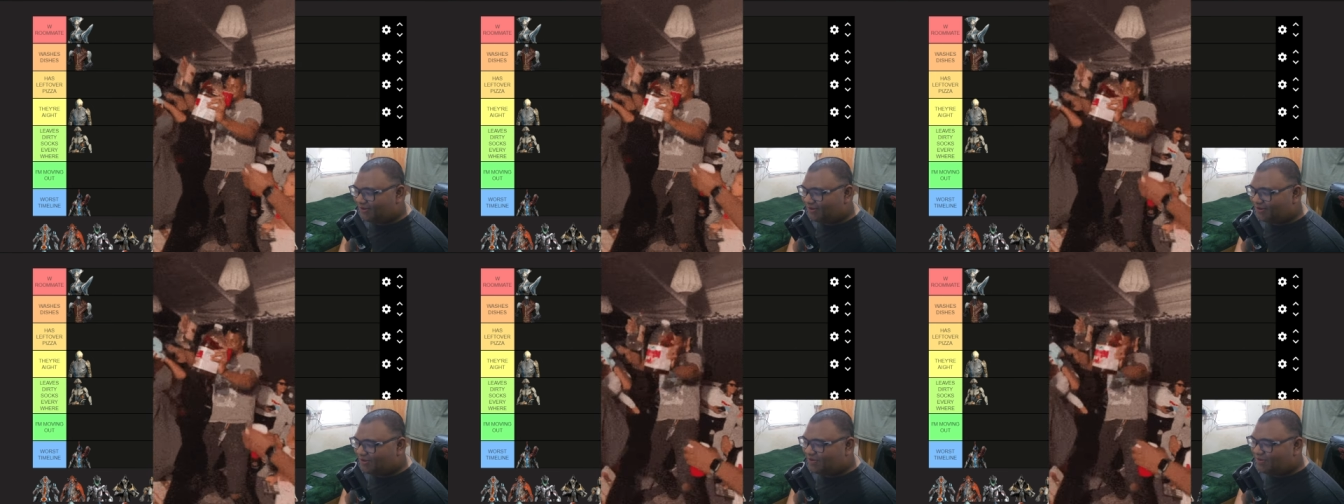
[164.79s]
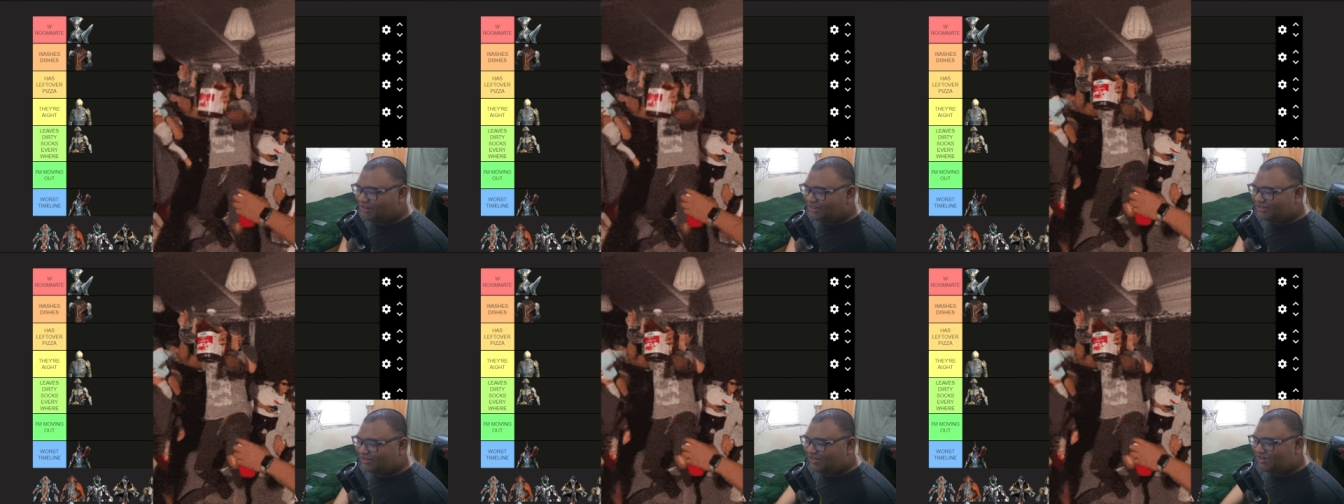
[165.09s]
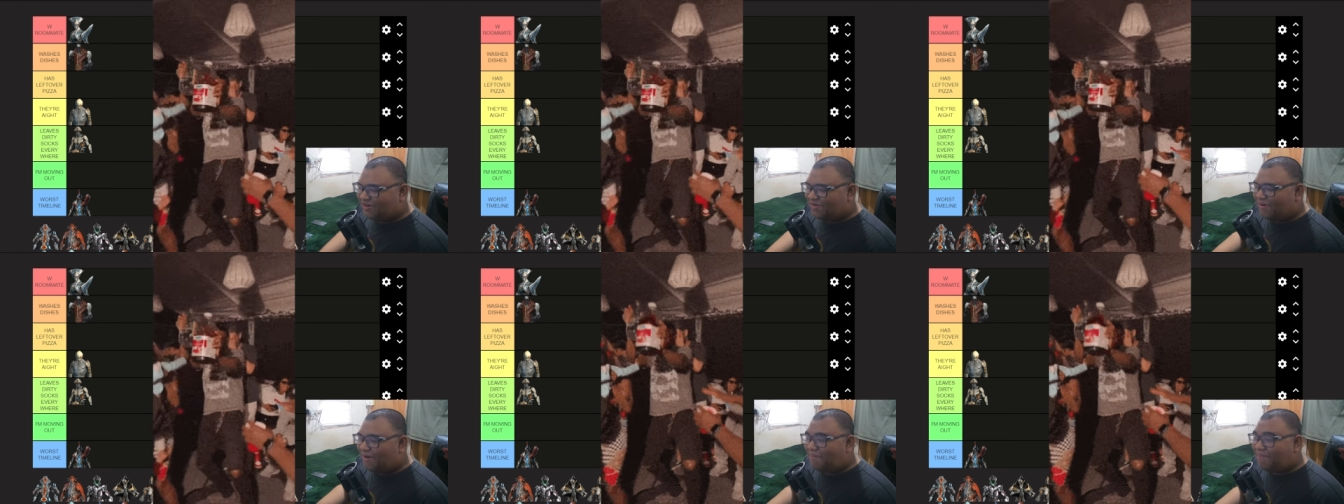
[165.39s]
who will
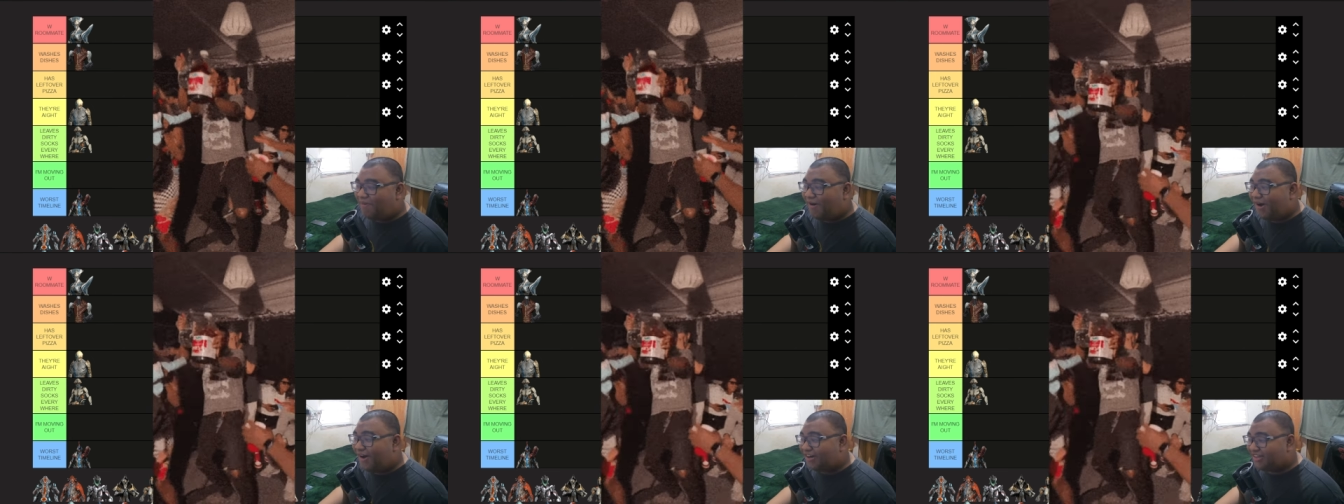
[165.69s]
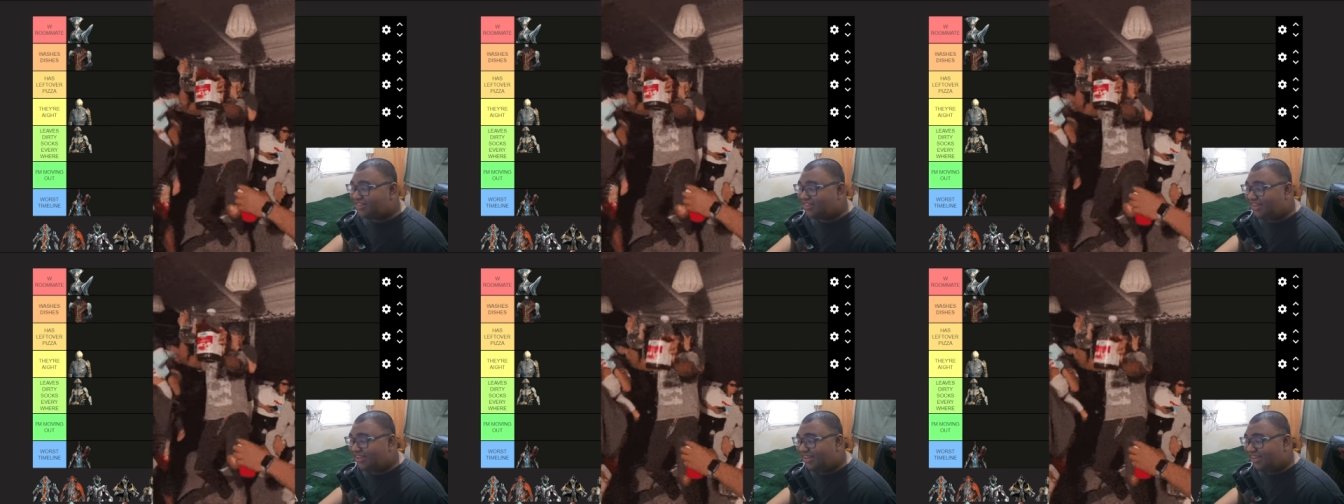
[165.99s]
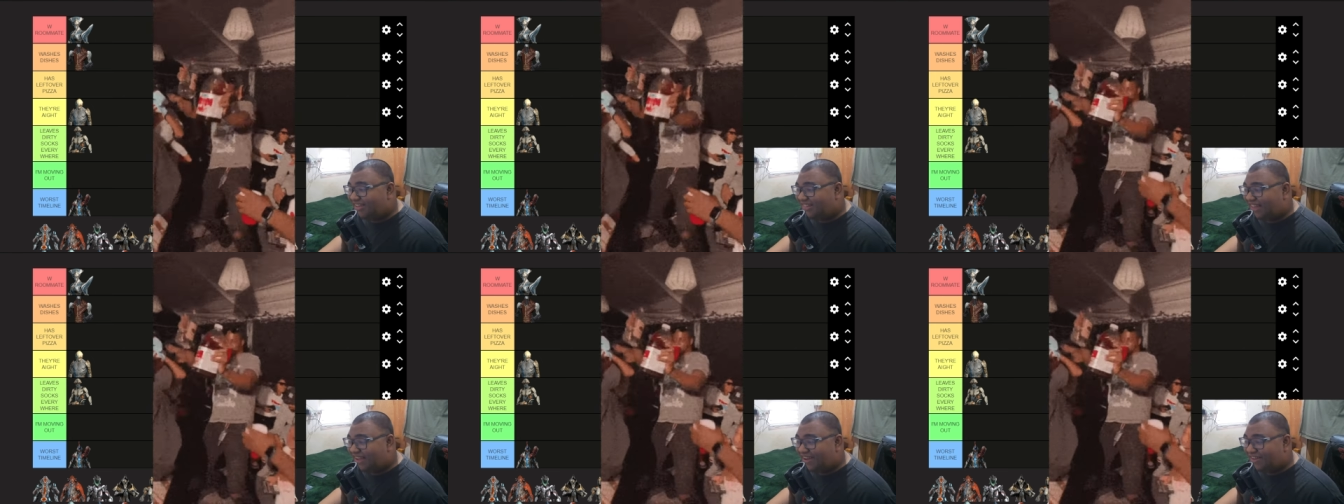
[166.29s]
throw a
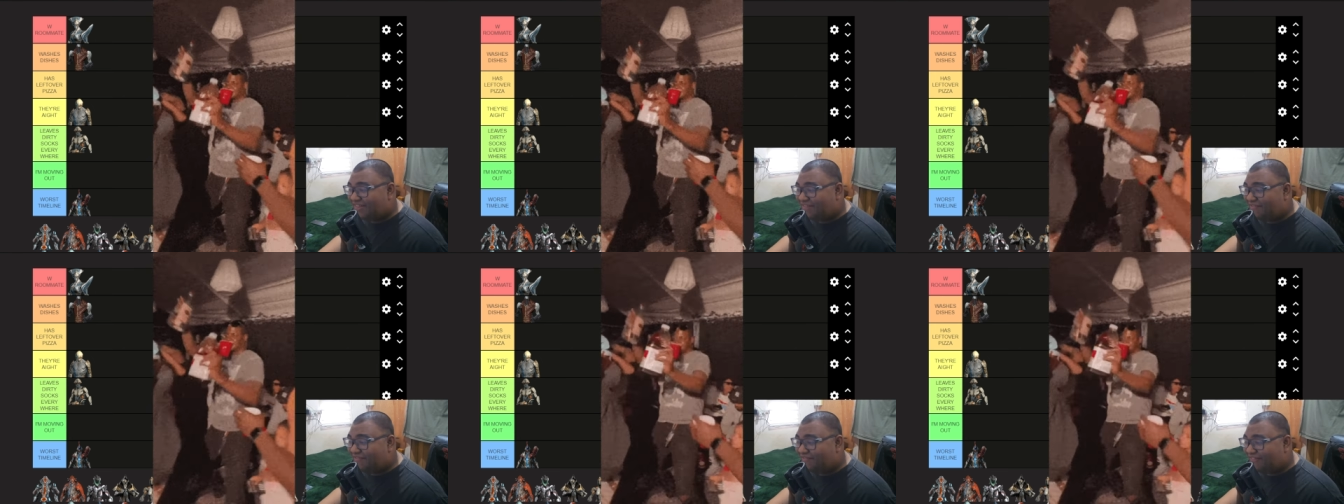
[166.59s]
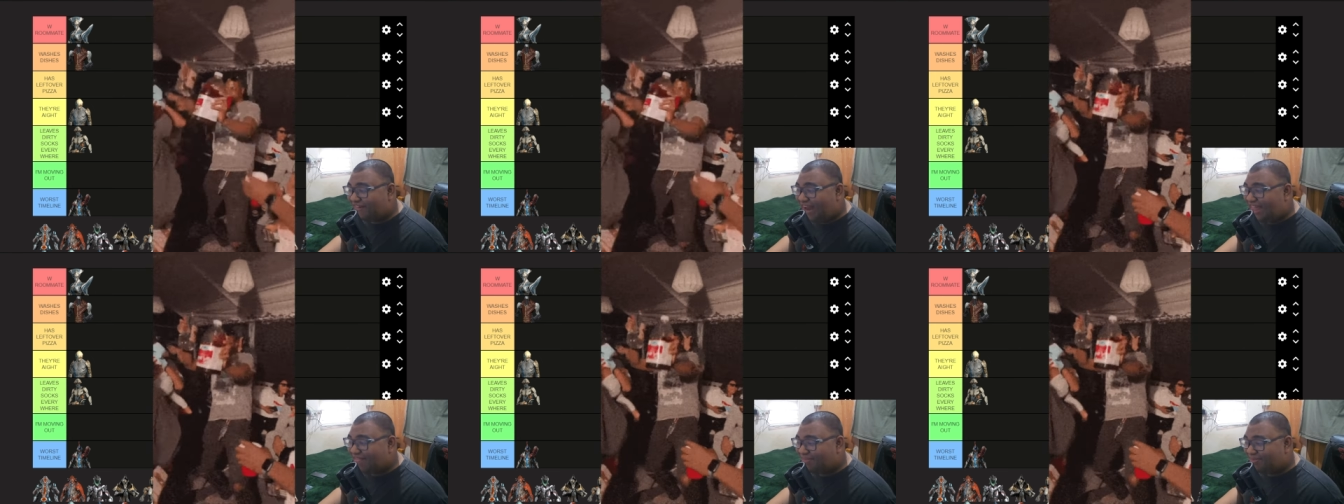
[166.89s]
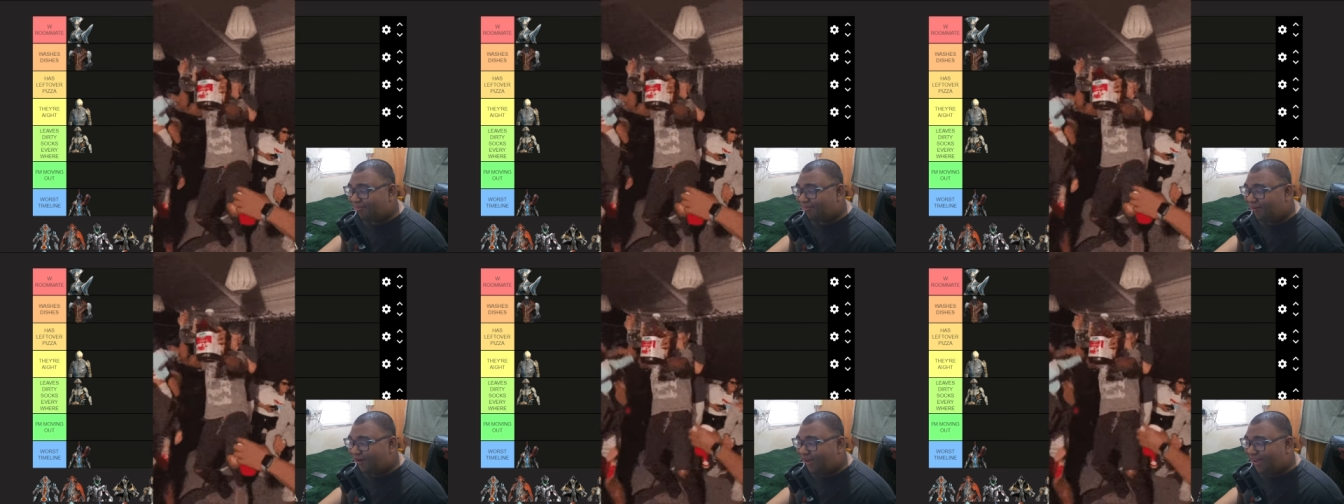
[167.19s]
party like at a frat
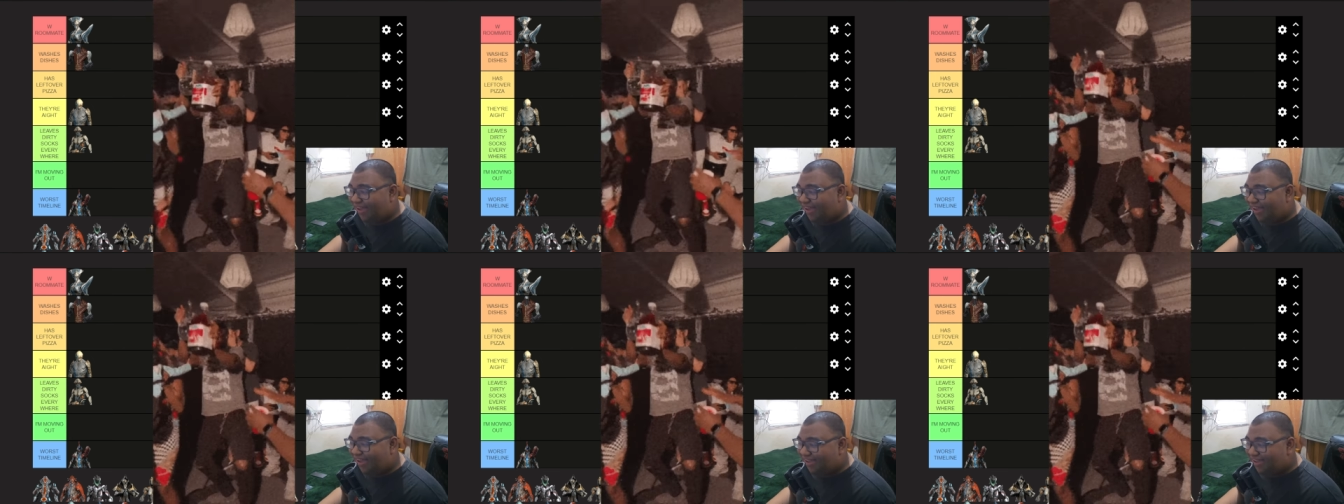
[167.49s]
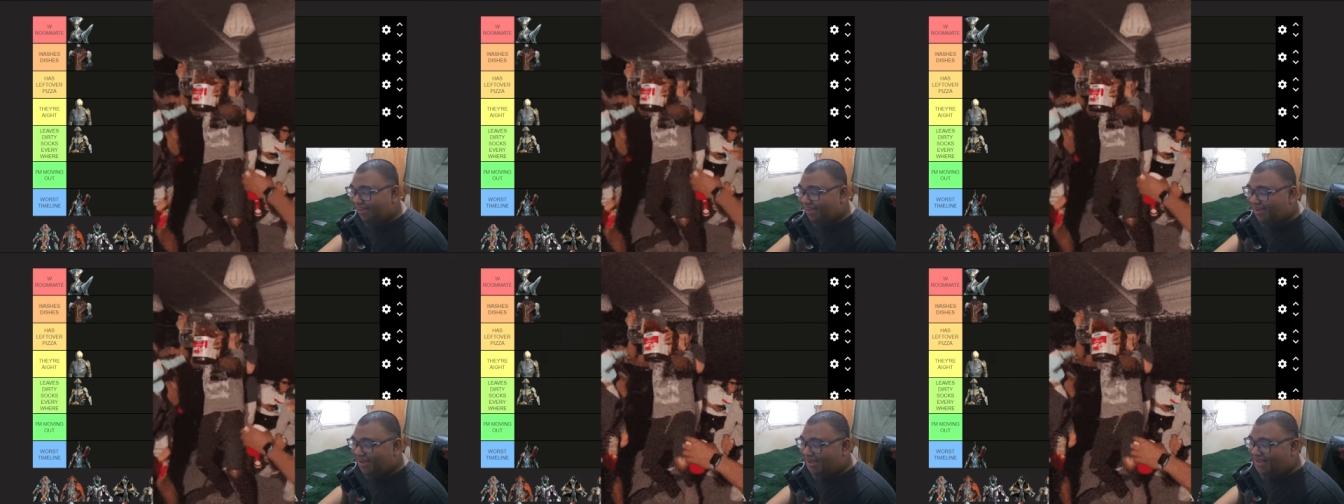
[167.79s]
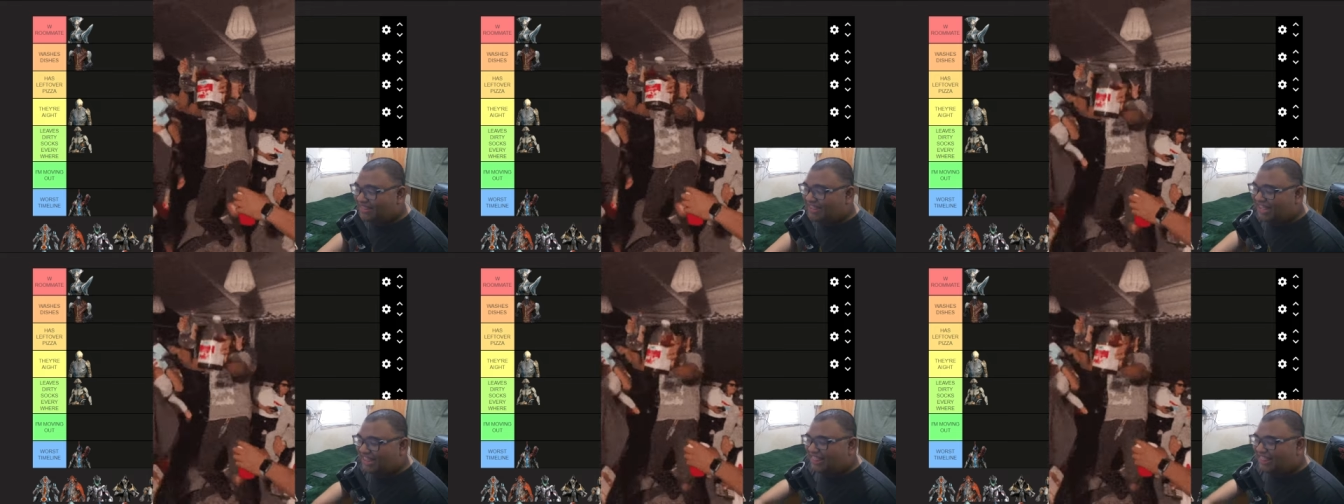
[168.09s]
boy
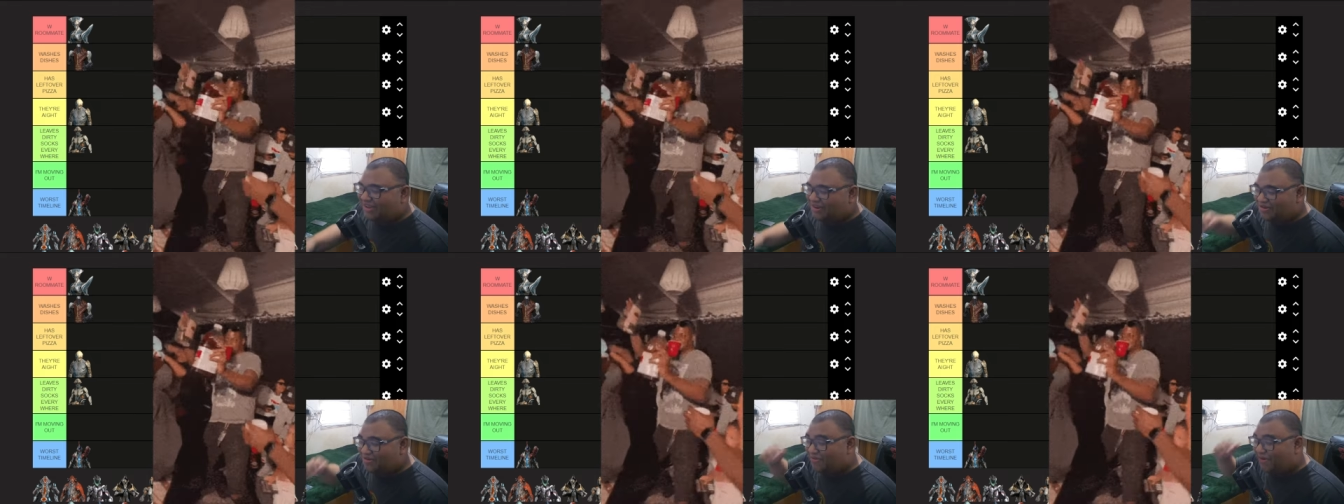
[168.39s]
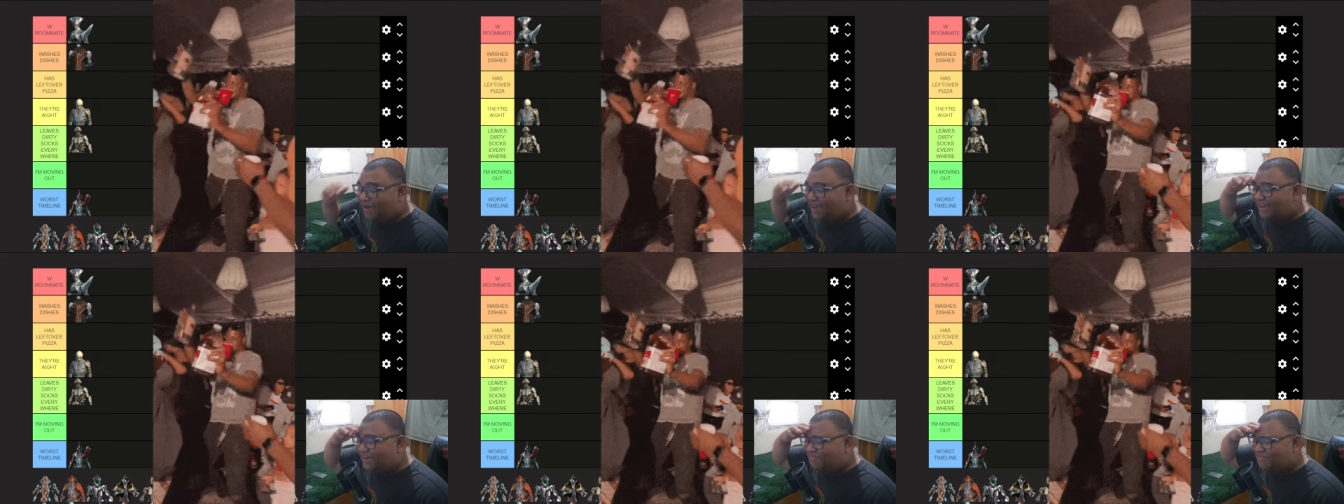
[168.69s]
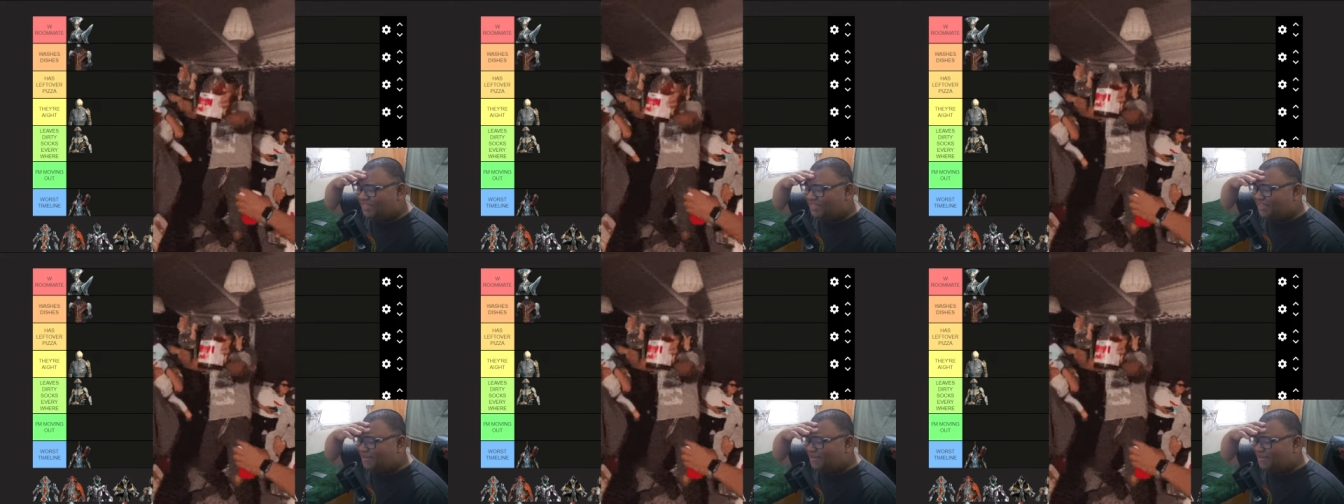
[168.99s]
and then you wake up in the